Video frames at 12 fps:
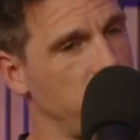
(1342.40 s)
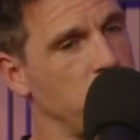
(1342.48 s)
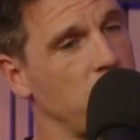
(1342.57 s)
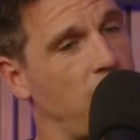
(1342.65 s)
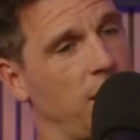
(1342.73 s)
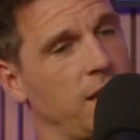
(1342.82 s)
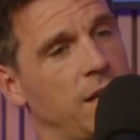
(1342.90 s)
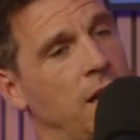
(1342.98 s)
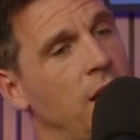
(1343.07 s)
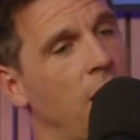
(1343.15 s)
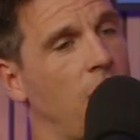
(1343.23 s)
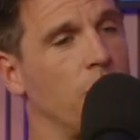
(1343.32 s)
So Sharlene,
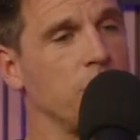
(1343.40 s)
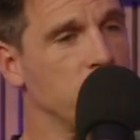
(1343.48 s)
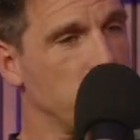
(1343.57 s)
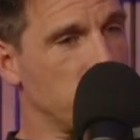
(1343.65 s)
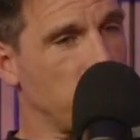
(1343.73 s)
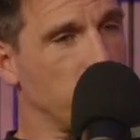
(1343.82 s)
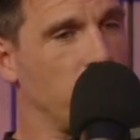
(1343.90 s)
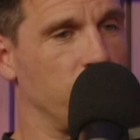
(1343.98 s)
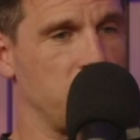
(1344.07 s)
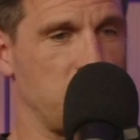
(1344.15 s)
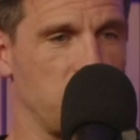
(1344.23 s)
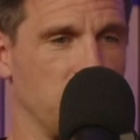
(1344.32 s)
I want to switch up the
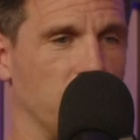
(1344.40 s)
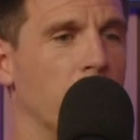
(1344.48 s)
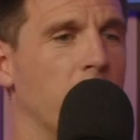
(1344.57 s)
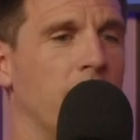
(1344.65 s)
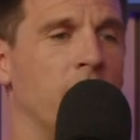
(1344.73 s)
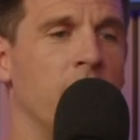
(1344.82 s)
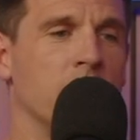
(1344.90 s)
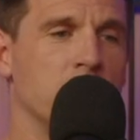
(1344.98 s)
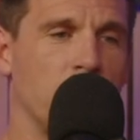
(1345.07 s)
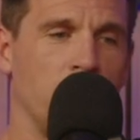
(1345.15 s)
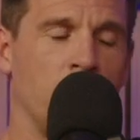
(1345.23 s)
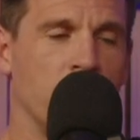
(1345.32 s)
conversation a little bit.
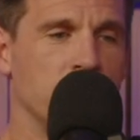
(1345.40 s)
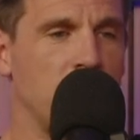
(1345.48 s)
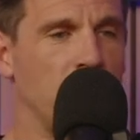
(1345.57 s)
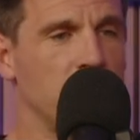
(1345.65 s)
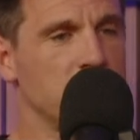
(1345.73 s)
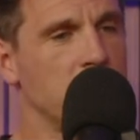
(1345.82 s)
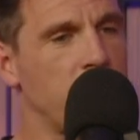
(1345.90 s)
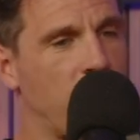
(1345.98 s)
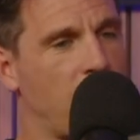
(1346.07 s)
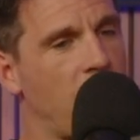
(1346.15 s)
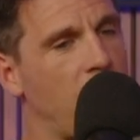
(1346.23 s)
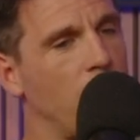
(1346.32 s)
So tell us
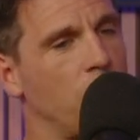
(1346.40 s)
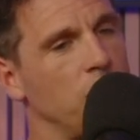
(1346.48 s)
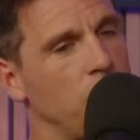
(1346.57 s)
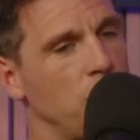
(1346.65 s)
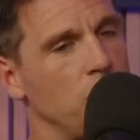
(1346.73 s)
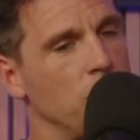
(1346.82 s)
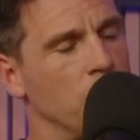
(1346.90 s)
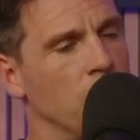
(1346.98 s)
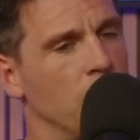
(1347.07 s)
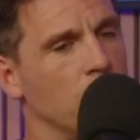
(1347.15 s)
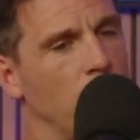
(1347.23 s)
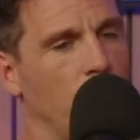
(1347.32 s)
about how you
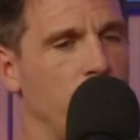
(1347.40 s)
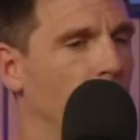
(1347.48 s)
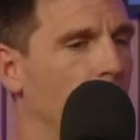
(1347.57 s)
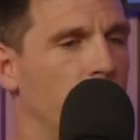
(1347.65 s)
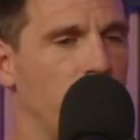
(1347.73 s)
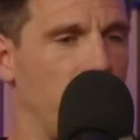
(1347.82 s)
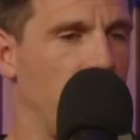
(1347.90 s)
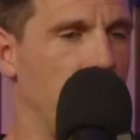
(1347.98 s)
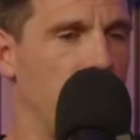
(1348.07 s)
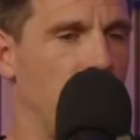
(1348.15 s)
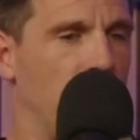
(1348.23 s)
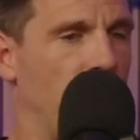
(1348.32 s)
got involved
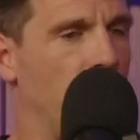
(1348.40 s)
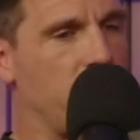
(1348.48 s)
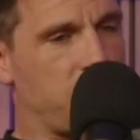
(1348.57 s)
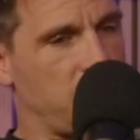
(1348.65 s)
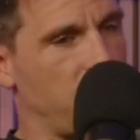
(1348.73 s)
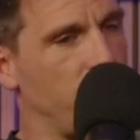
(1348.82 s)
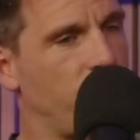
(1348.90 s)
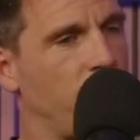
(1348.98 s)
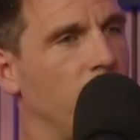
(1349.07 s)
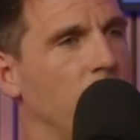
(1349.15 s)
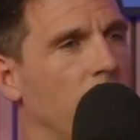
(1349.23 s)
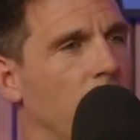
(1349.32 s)
in
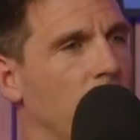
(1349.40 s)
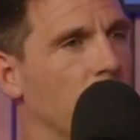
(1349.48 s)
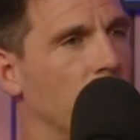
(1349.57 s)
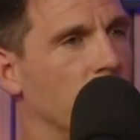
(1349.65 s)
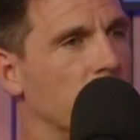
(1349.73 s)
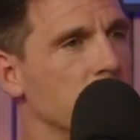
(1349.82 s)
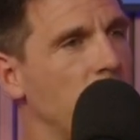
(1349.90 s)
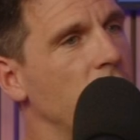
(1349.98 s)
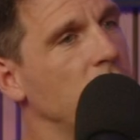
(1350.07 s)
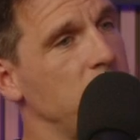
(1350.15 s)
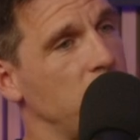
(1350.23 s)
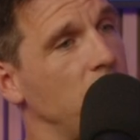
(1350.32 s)
Alertive, because I
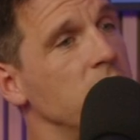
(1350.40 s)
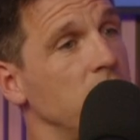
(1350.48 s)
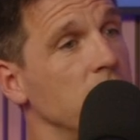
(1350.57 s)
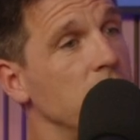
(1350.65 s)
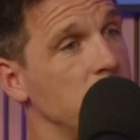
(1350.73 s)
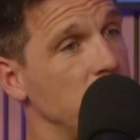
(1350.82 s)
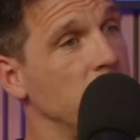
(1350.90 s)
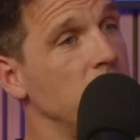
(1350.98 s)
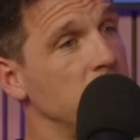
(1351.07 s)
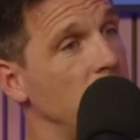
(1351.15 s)
think it's an interesting